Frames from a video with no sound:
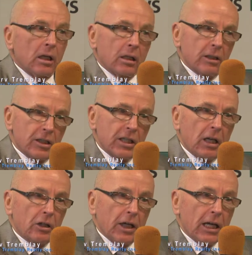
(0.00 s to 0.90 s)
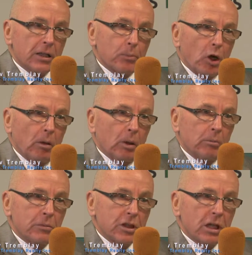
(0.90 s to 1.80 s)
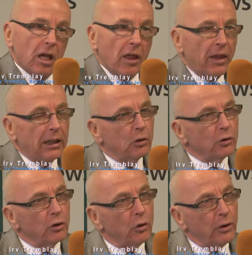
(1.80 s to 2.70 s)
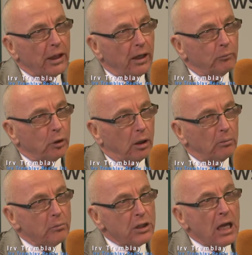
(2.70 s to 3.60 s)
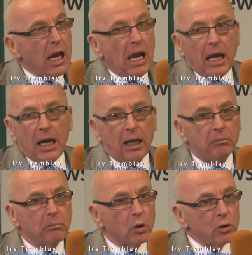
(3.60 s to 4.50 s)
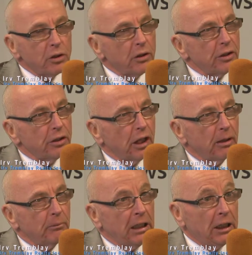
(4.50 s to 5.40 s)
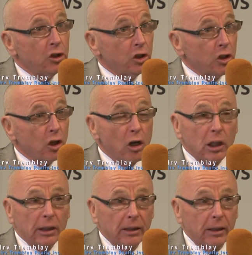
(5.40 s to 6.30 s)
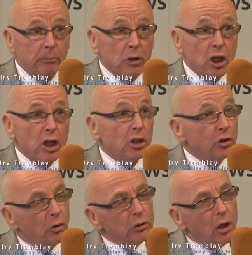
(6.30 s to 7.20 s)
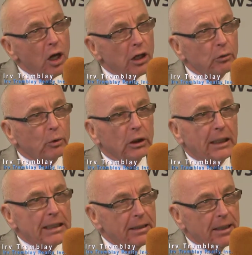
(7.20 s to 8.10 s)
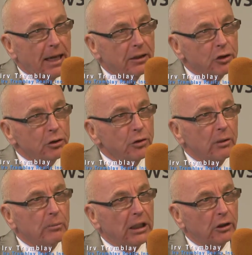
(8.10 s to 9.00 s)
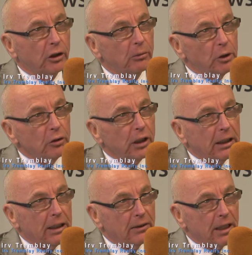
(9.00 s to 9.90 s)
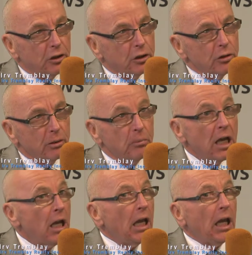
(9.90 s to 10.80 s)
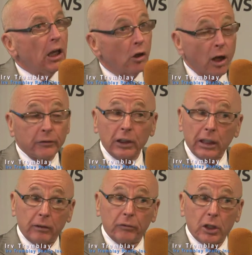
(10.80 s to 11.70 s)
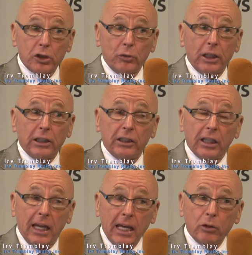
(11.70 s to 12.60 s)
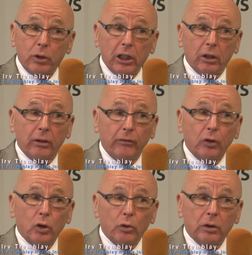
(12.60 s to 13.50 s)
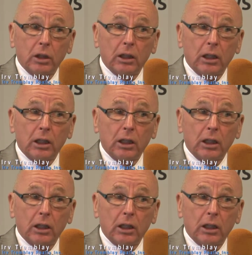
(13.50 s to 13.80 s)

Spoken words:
the seller has problems. They don't know they have problems. And most of the time, the agents calling them don't know how to relate that to them and communicate that to them, and often get frustrated and angry on the phone,